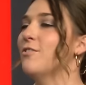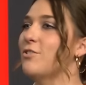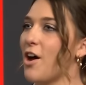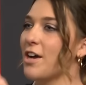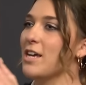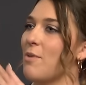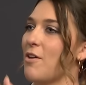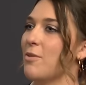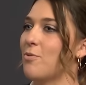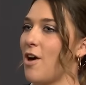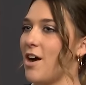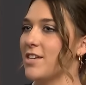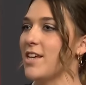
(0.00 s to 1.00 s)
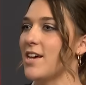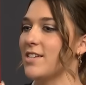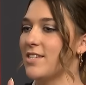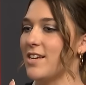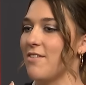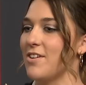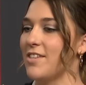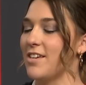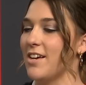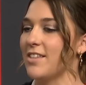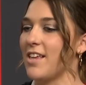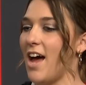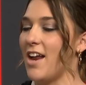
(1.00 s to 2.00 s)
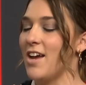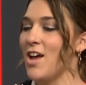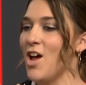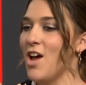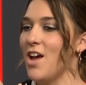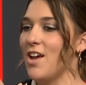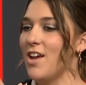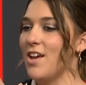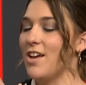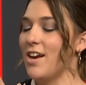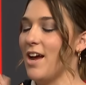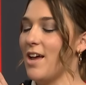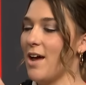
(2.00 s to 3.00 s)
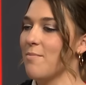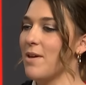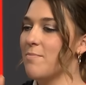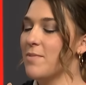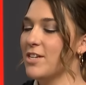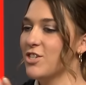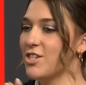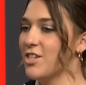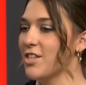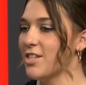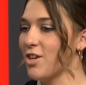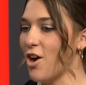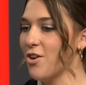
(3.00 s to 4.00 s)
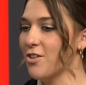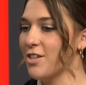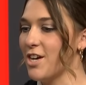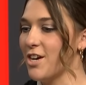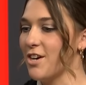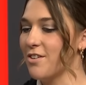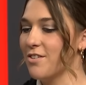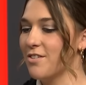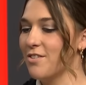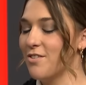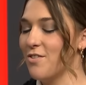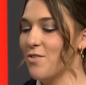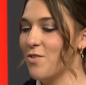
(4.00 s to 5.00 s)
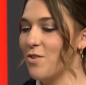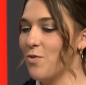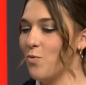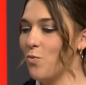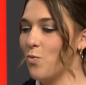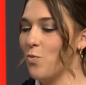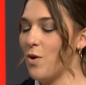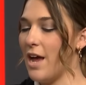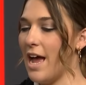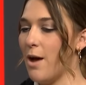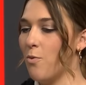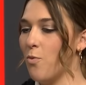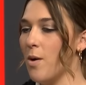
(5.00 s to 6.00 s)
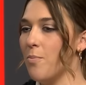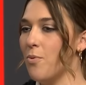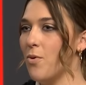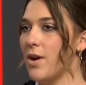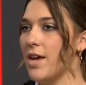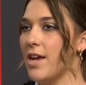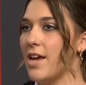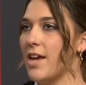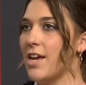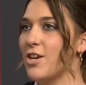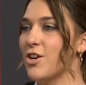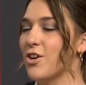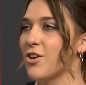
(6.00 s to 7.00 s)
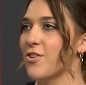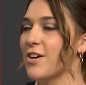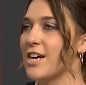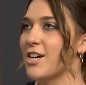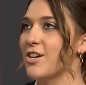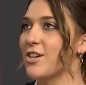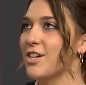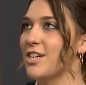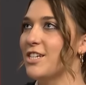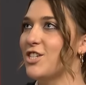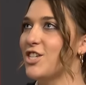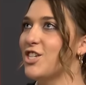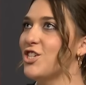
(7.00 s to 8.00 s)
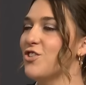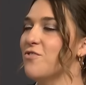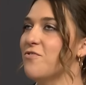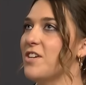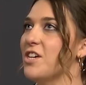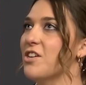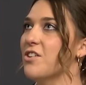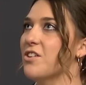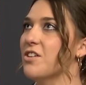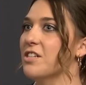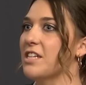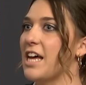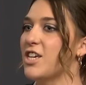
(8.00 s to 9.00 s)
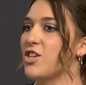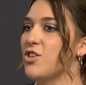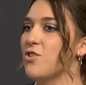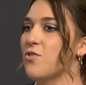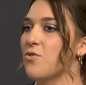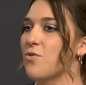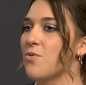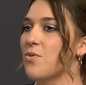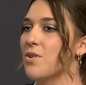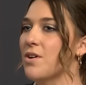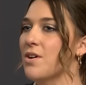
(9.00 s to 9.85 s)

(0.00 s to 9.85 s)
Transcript: talking about the process and everything like that. And I, I made mention to this earlier. At what point in your career did you feel like you